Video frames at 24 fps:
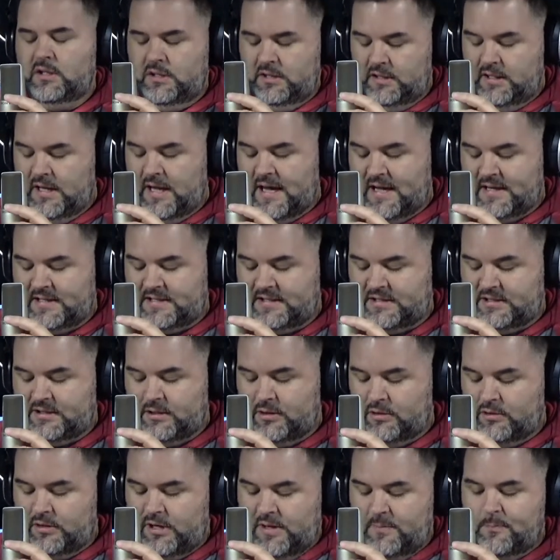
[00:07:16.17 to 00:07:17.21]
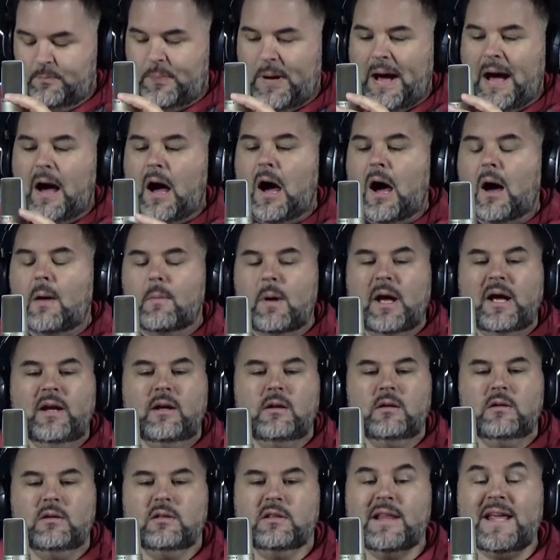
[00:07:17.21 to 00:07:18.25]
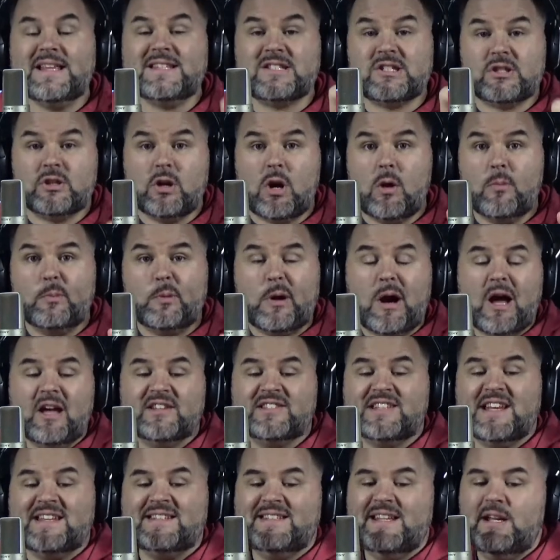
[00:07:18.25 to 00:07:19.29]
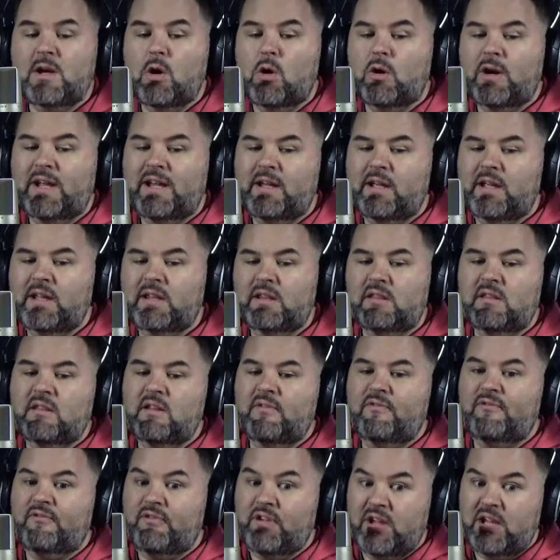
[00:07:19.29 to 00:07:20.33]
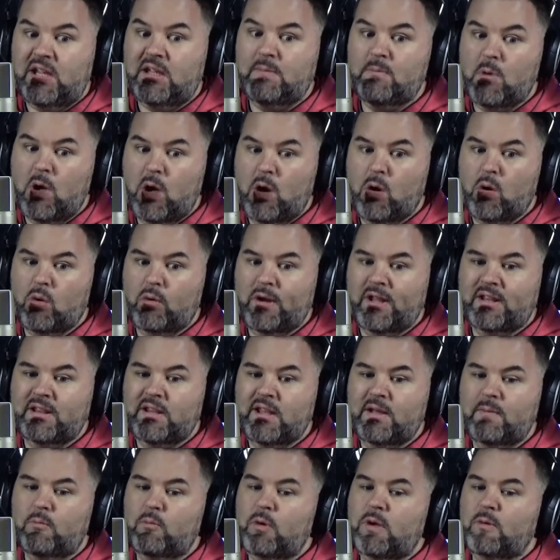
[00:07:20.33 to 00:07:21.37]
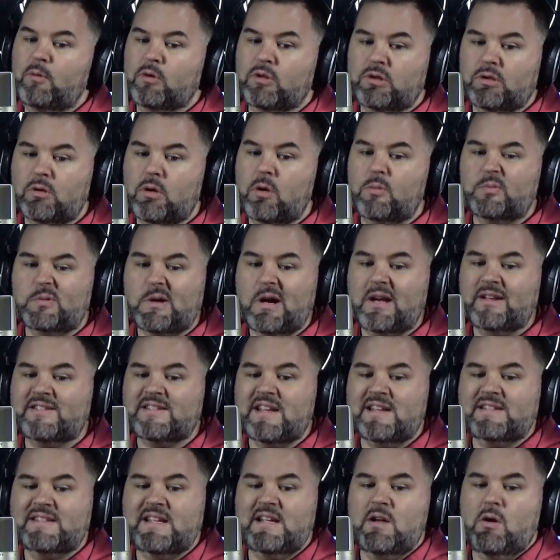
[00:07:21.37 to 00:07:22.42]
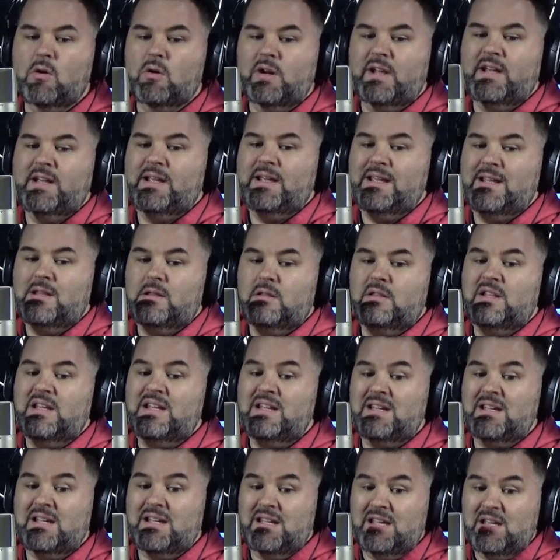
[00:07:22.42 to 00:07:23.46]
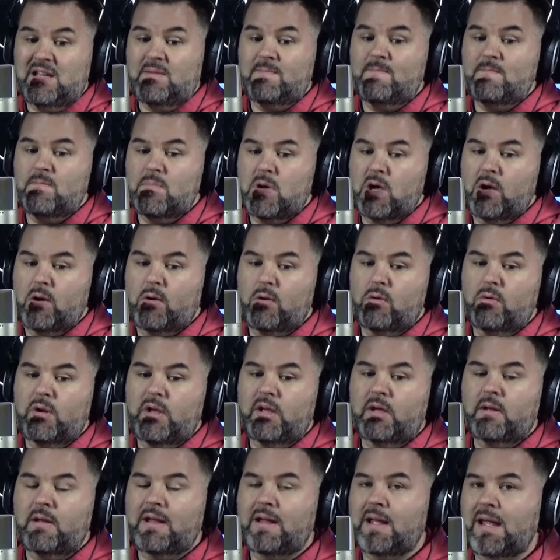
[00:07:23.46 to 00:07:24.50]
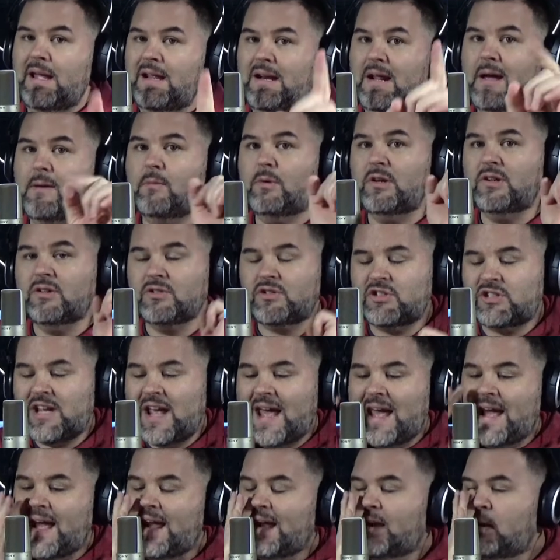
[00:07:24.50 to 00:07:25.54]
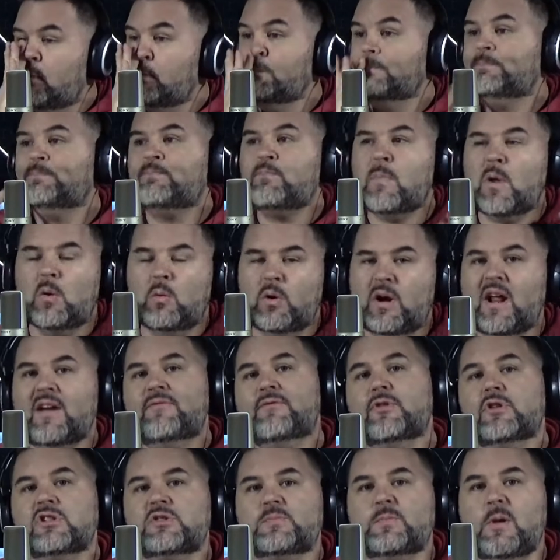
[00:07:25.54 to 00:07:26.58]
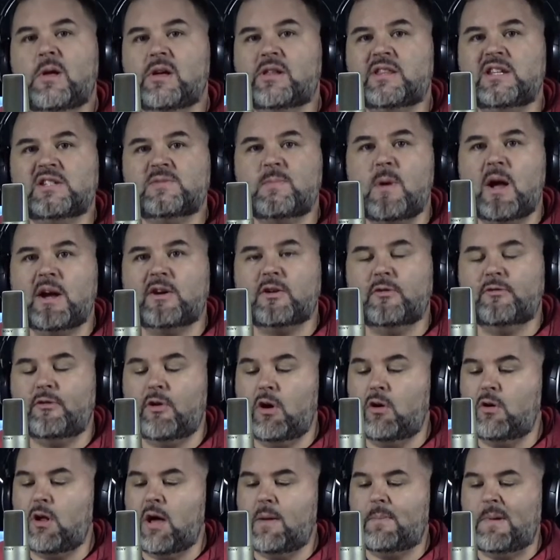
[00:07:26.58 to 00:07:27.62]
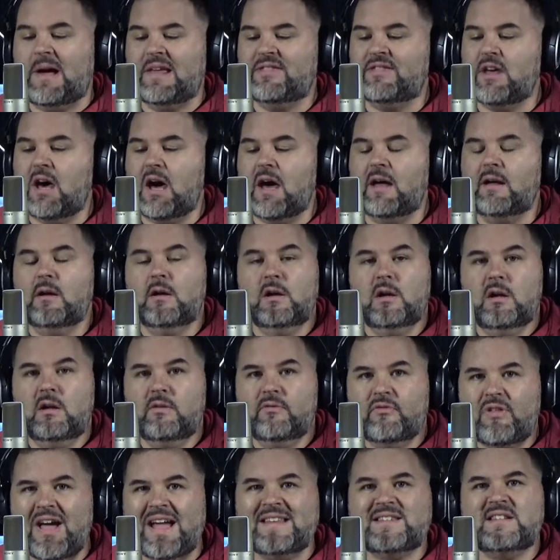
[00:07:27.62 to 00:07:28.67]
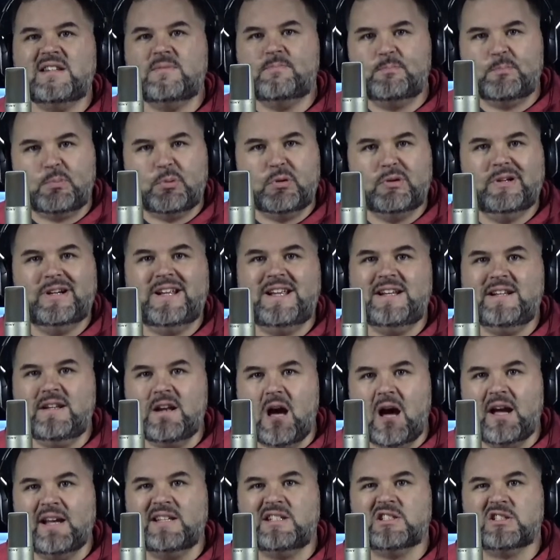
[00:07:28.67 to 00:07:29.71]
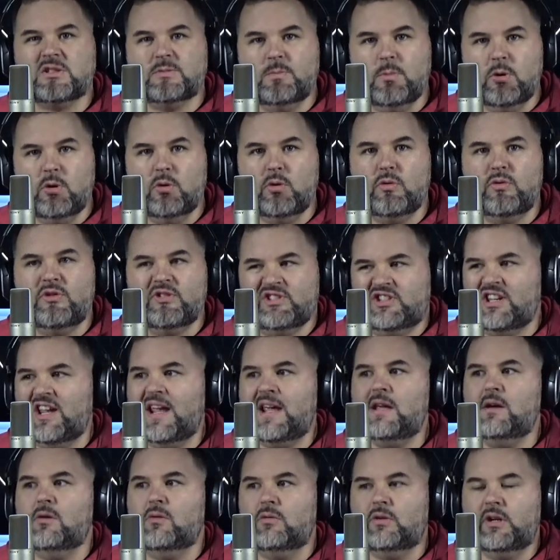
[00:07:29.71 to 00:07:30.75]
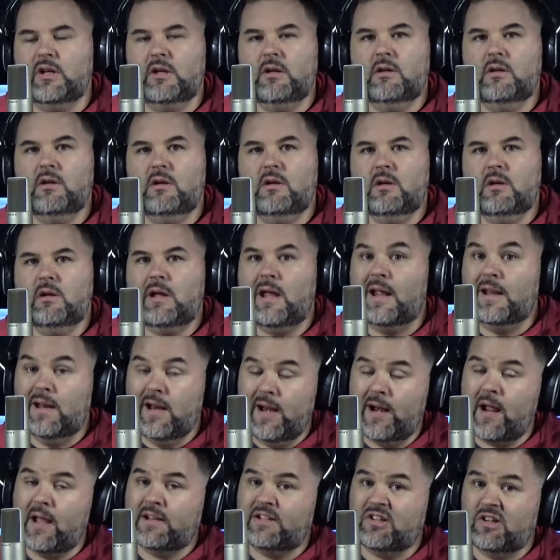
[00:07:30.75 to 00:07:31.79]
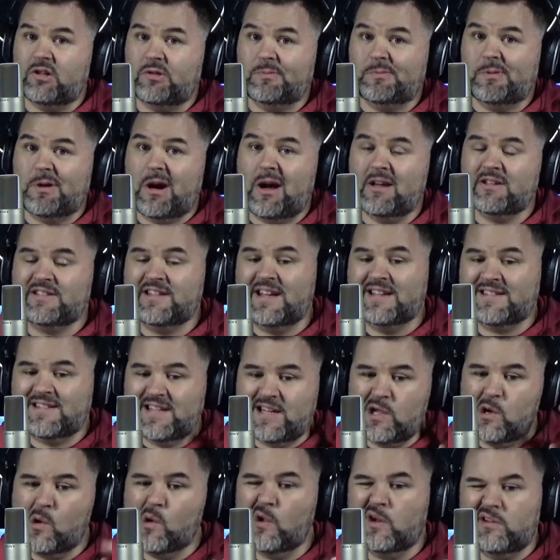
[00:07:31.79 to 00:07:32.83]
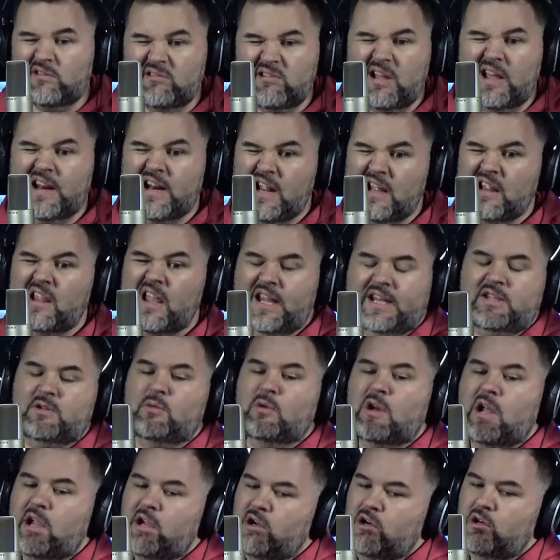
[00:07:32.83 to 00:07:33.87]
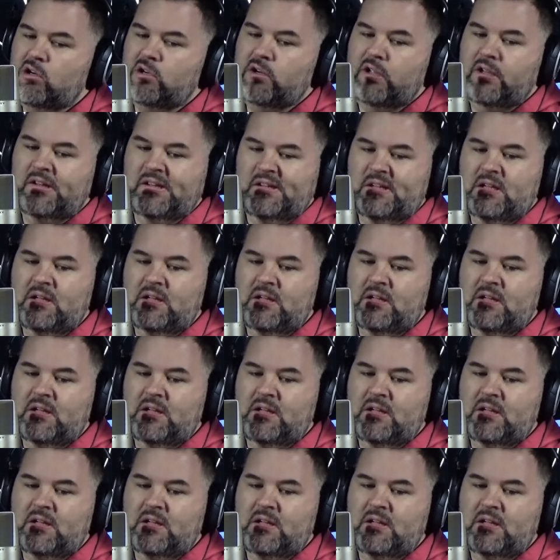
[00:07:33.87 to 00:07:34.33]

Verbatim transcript: Yes, sirree, Bob. Let's throw processing on it in the V mode, and then we will throw processing on it in the M mode. And I will say, when I first plugged this microphone up, I thought, that's a pretty nice, smooth sound. And then I turned processing on, and I liked what I heard.